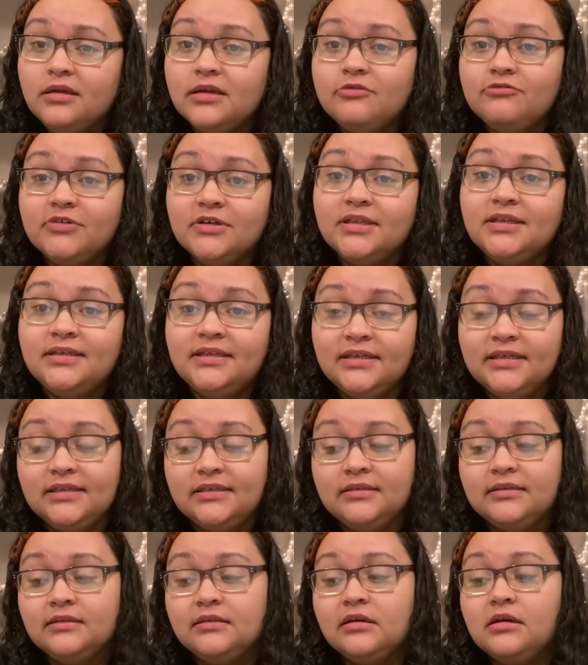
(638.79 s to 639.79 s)
It really
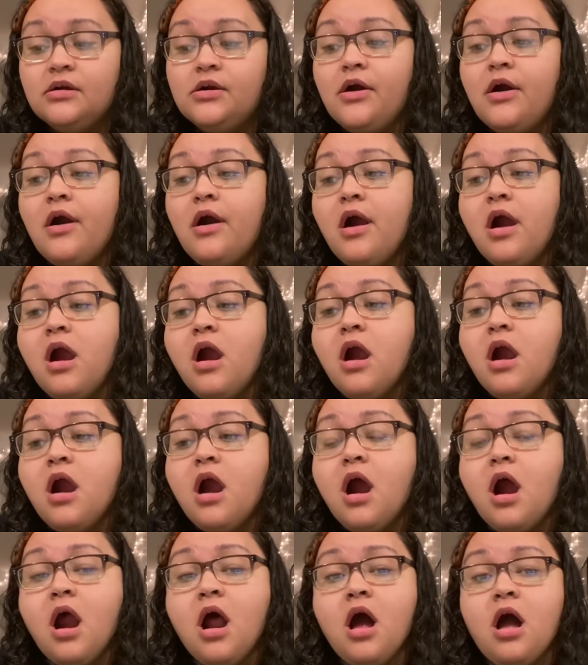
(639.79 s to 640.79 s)
did.
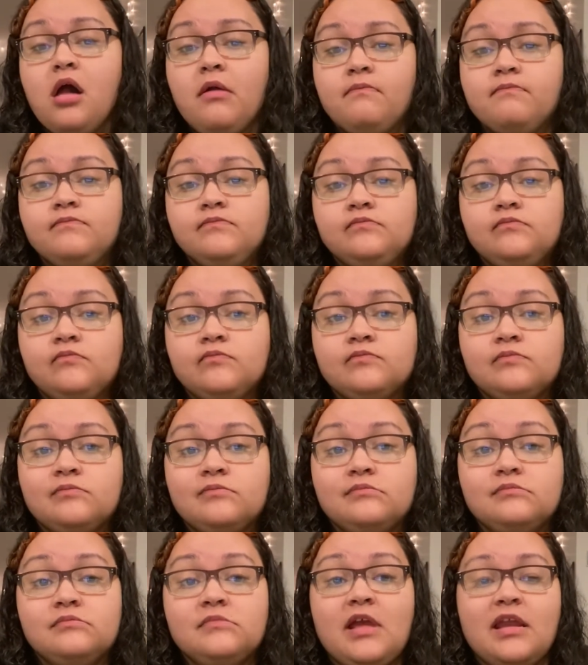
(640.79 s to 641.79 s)
And
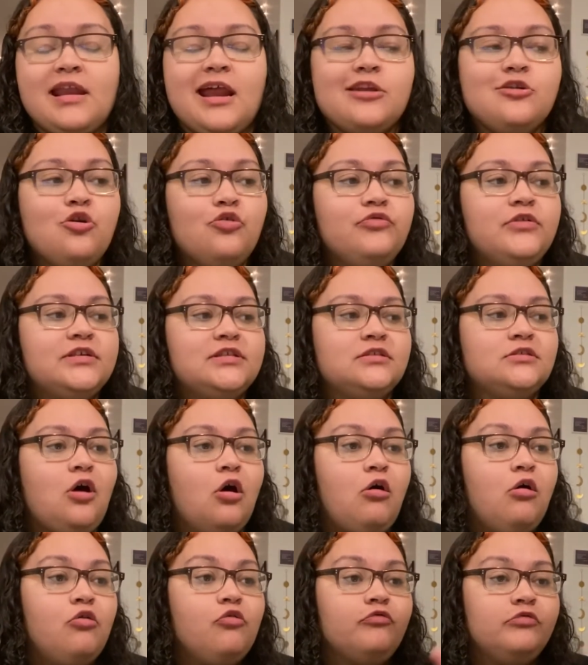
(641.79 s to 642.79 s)
I know this is
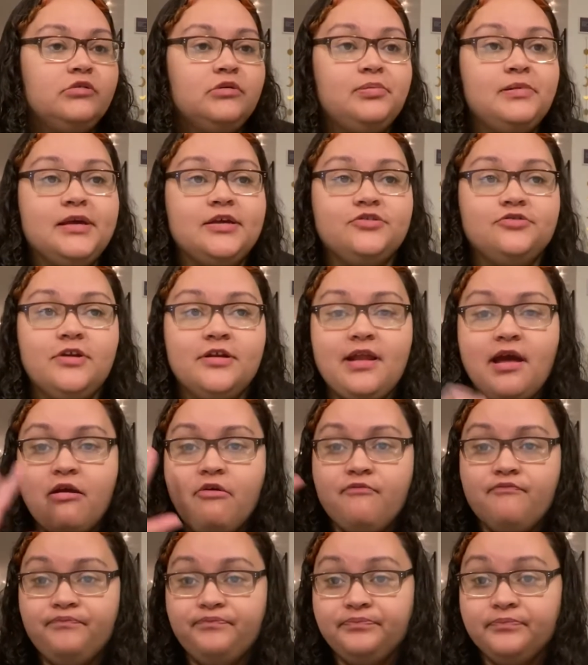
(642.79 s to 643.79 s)
all over the place right
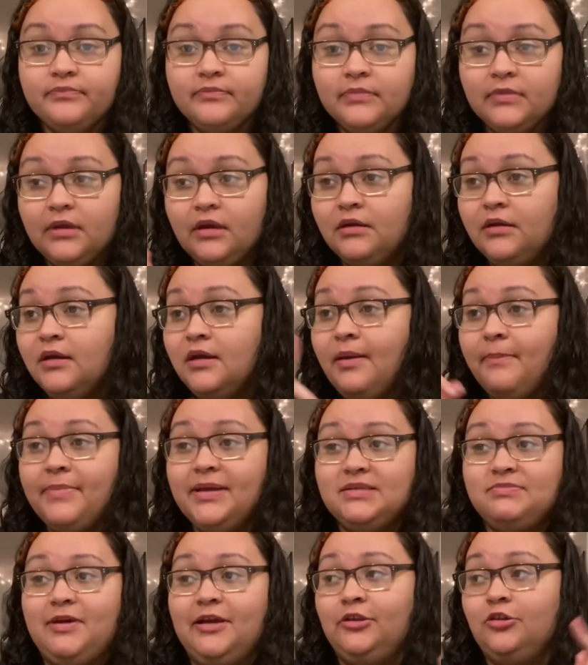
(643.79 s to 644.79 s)
now
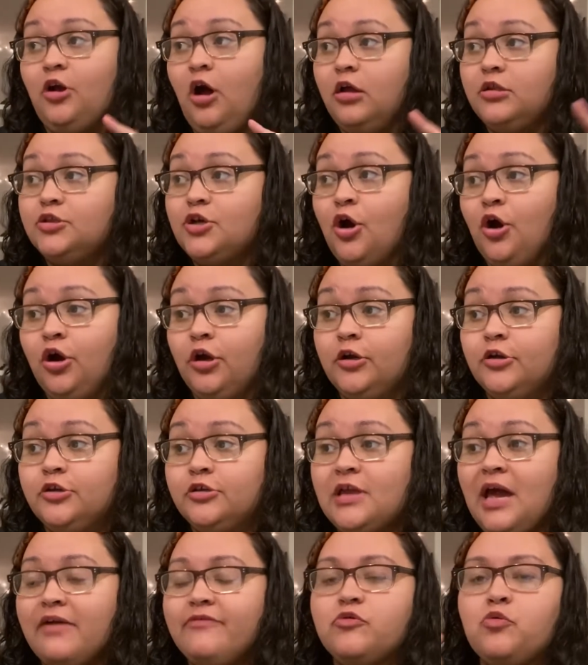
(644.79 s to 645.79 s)
because my thoughts are,
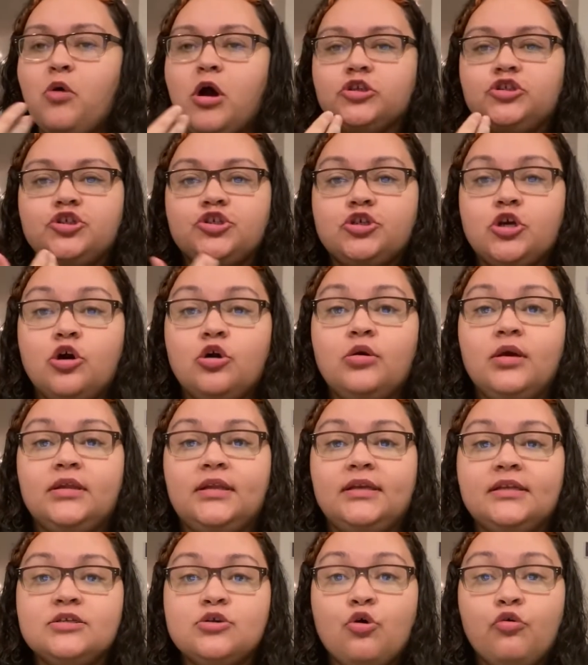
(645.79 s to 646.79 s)
you ever watch a show and
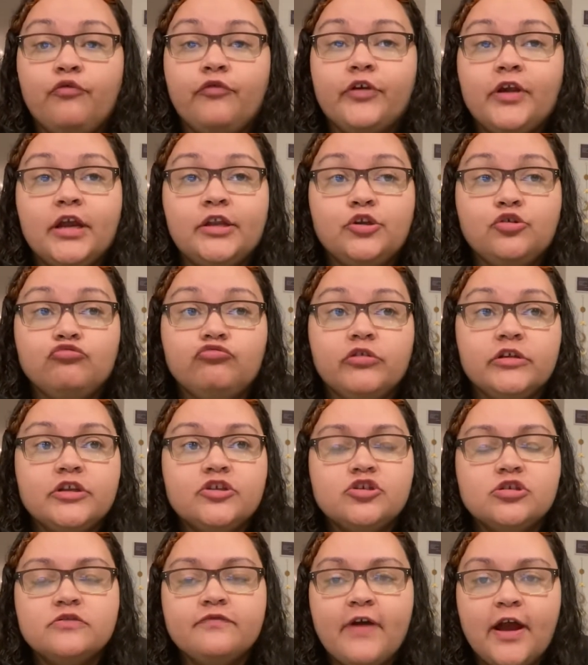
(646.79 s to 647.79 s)
then it's over and you really
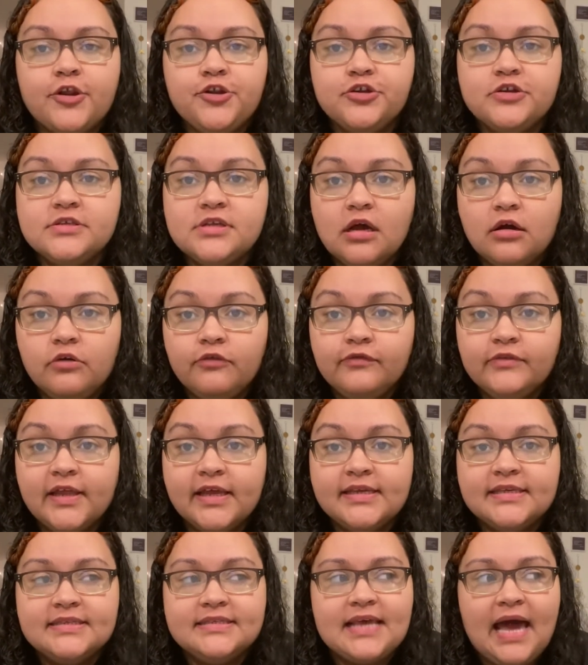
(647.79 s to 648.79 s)
just find yourself
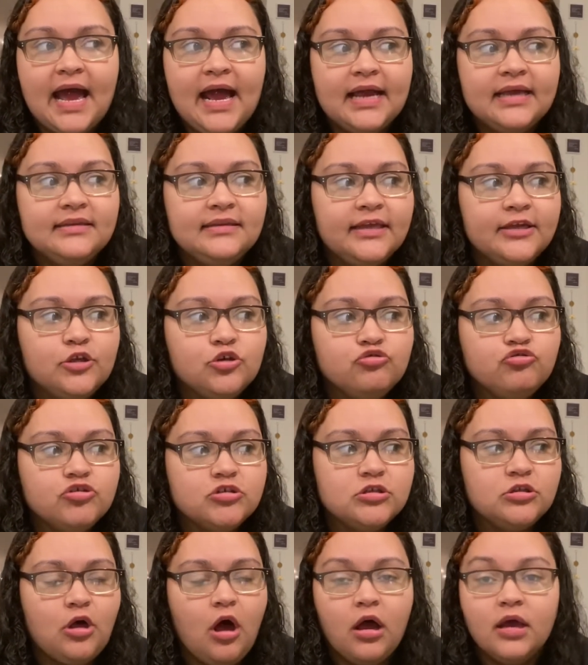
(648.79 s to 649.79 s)
like sad, like you just
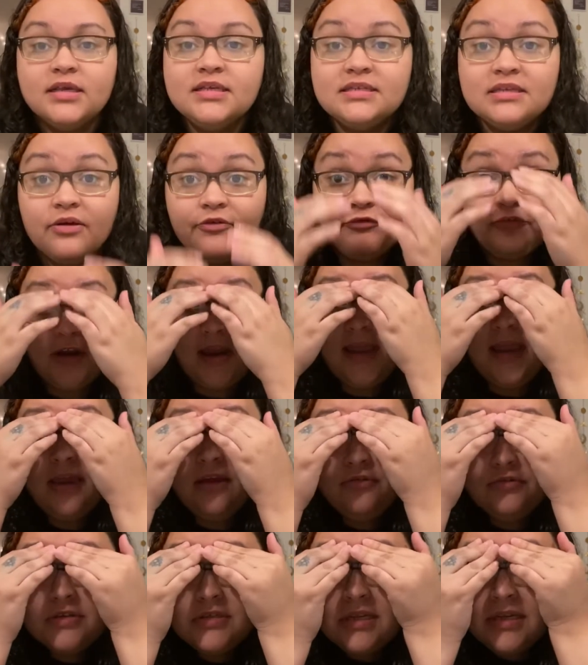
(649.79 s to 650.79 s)
lost a friend
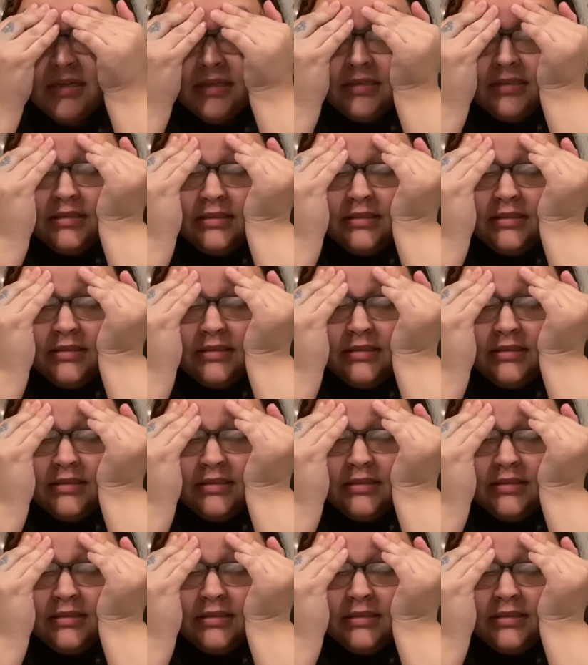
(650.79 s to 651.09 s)
or something?